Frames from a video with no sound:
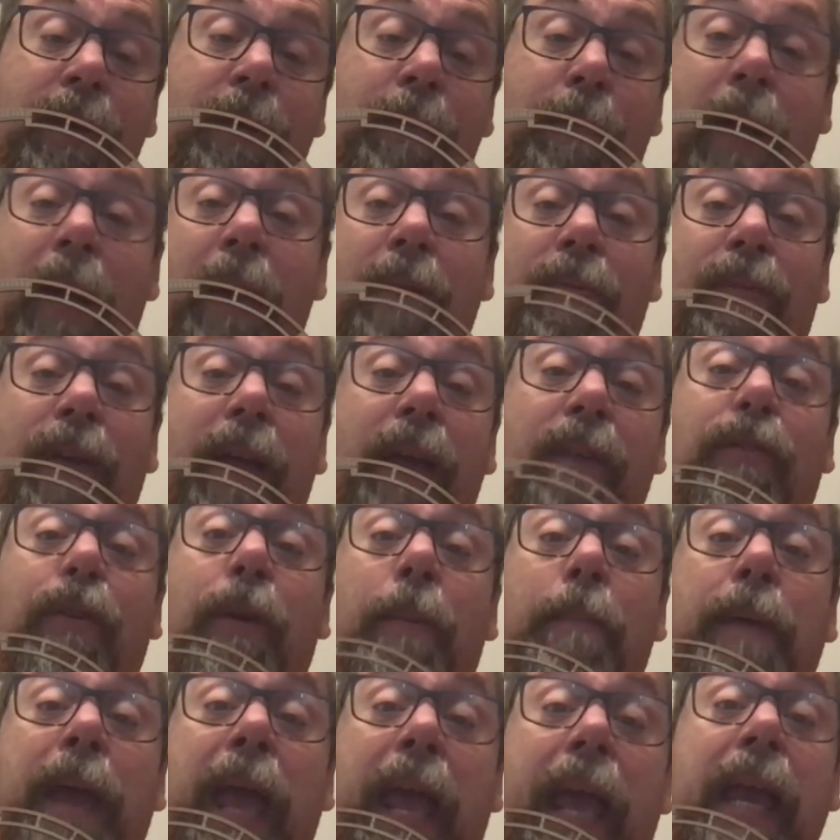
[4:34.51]
my
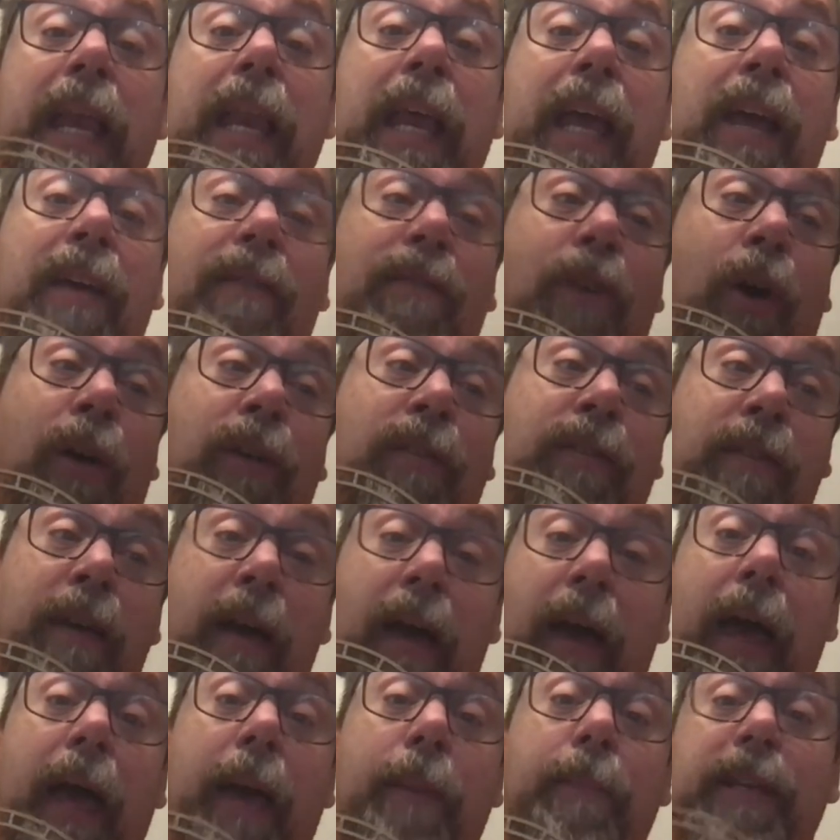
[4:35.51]
favorite painting of all
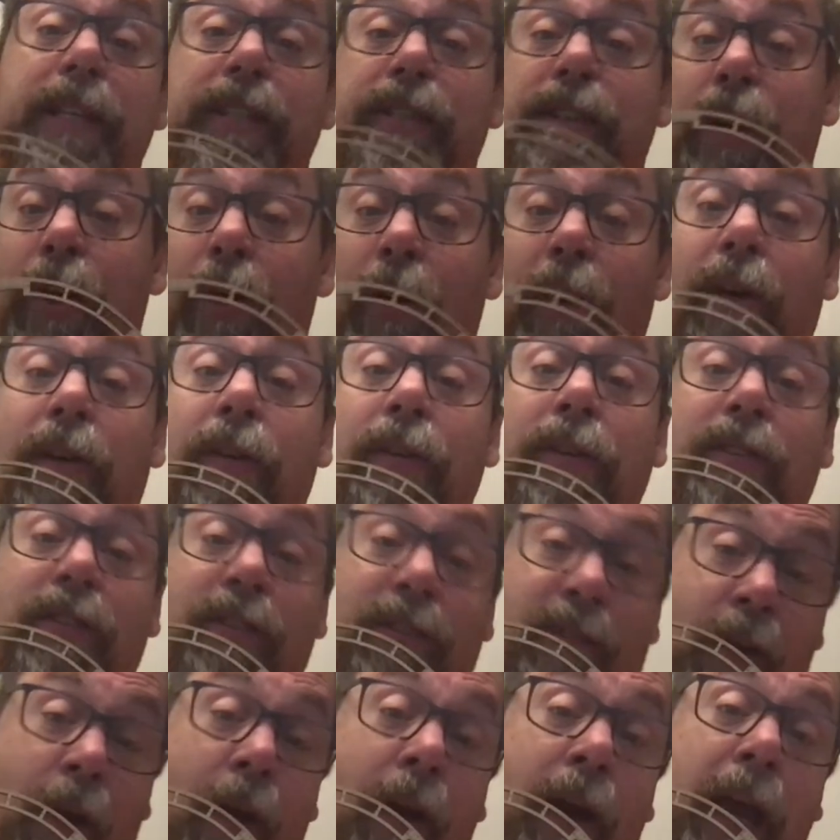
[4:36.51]
time is called
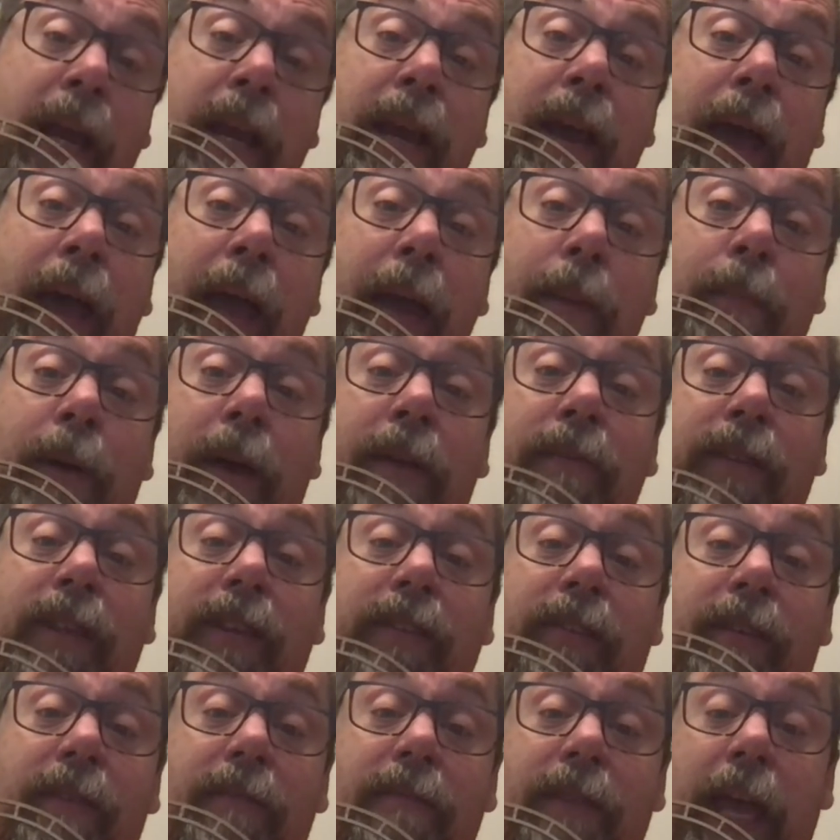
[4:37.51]
Starry Night by
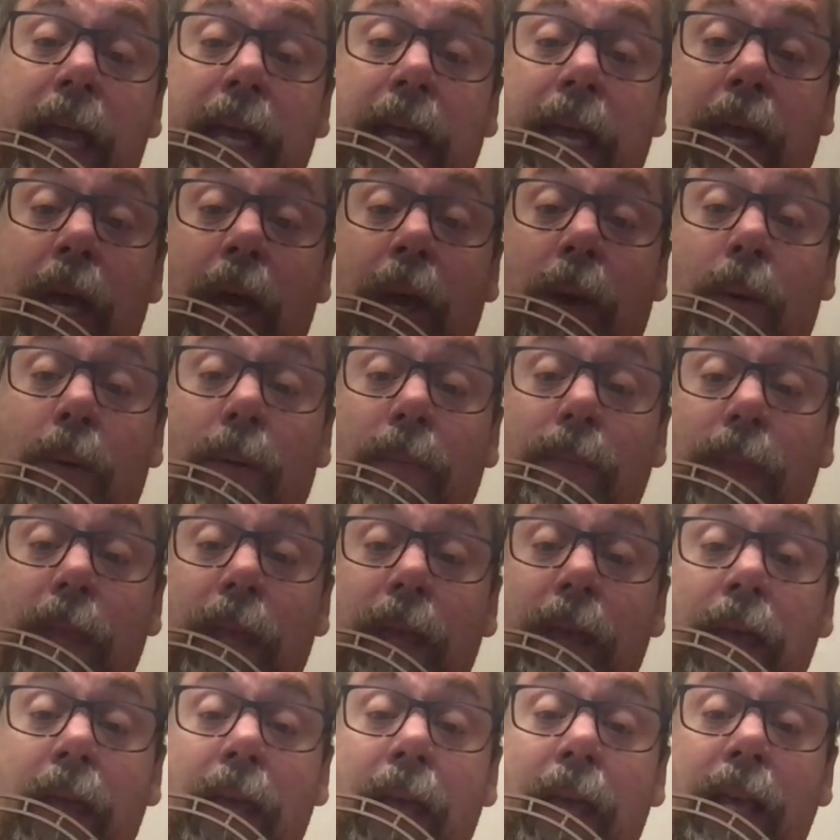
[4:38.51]
Vincent van Gogh.
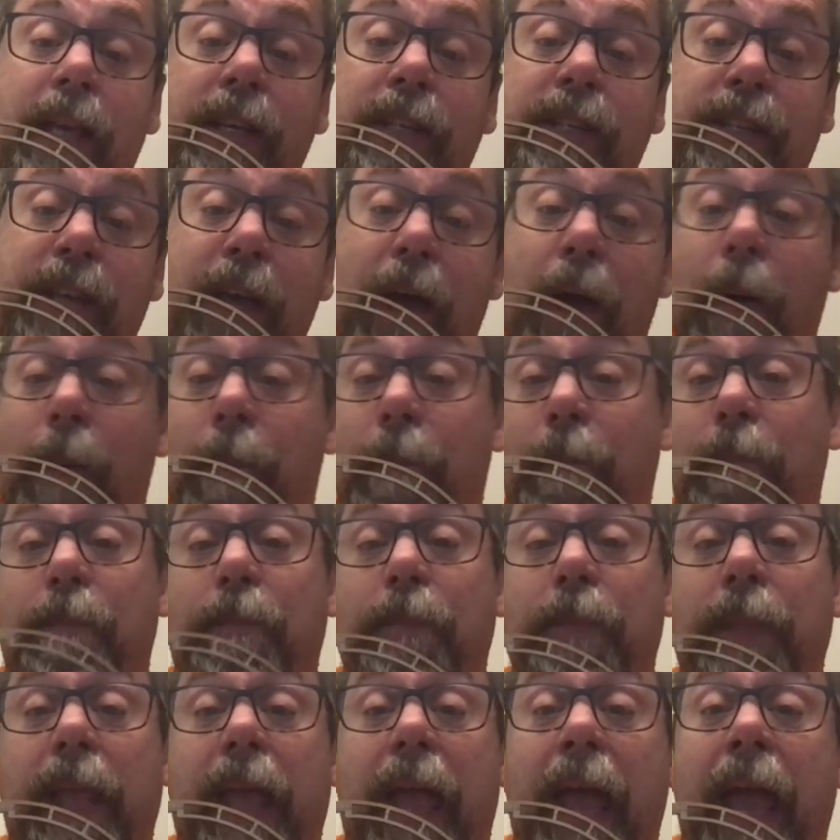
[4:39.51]
So,
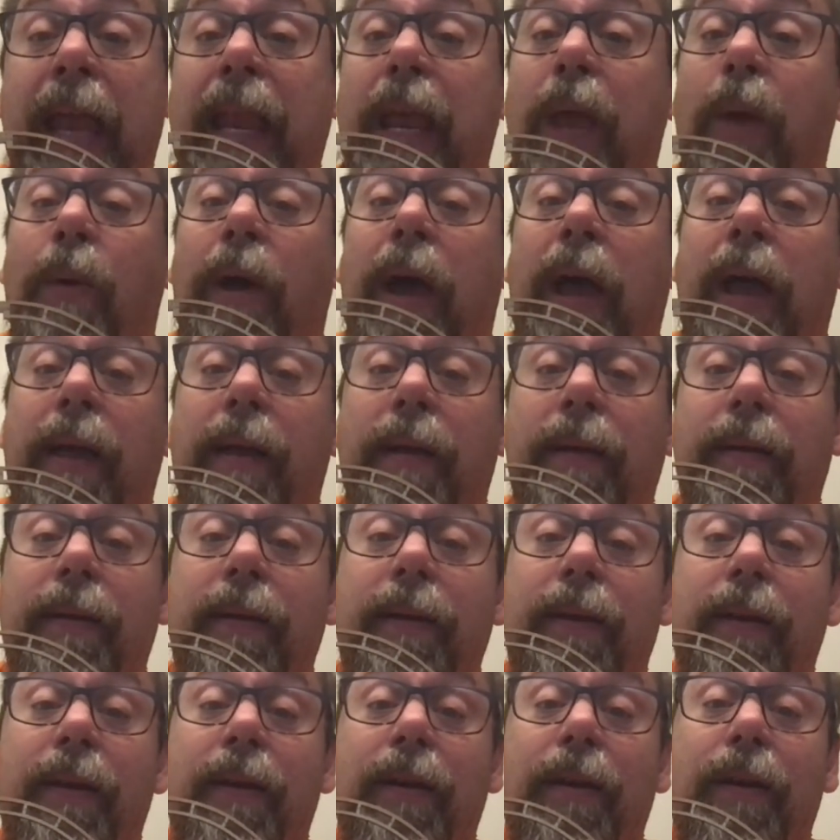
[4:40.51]
anyway,
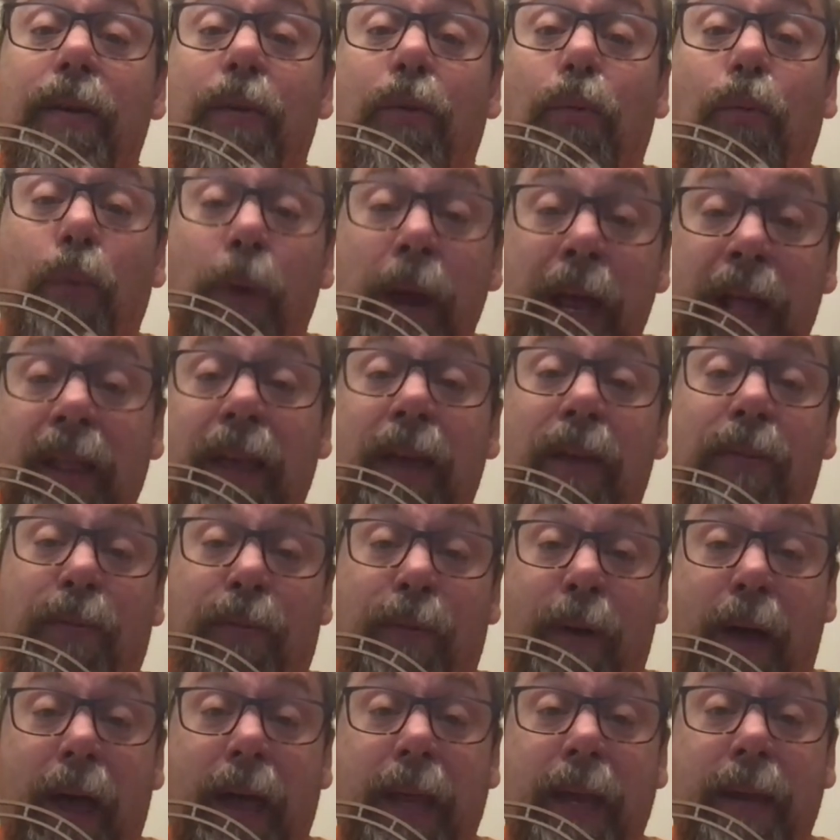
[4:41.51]
really
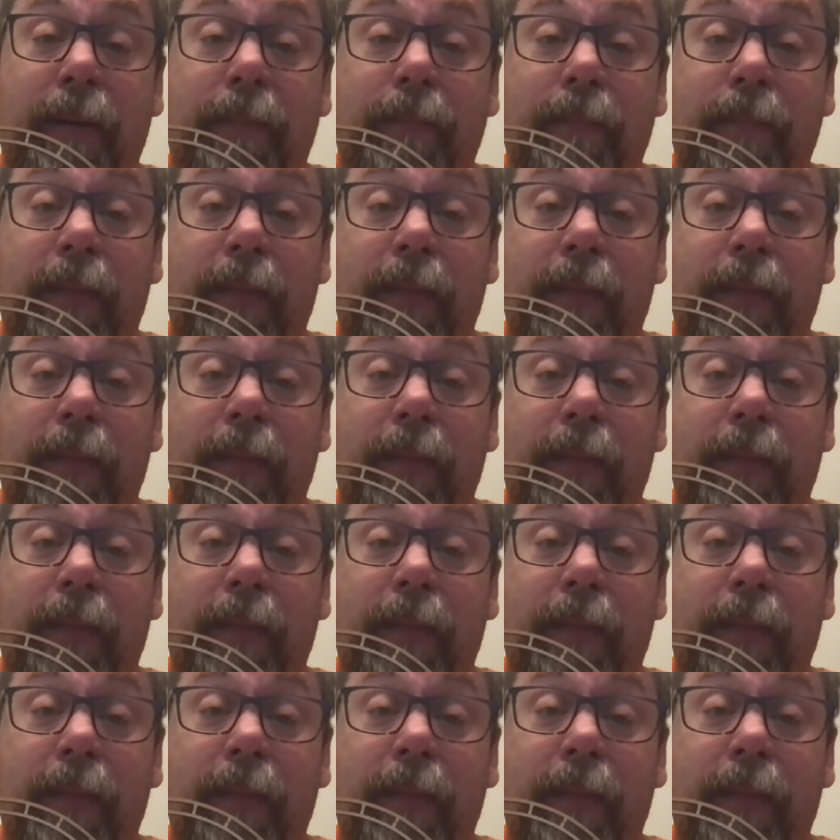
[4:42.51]
fun.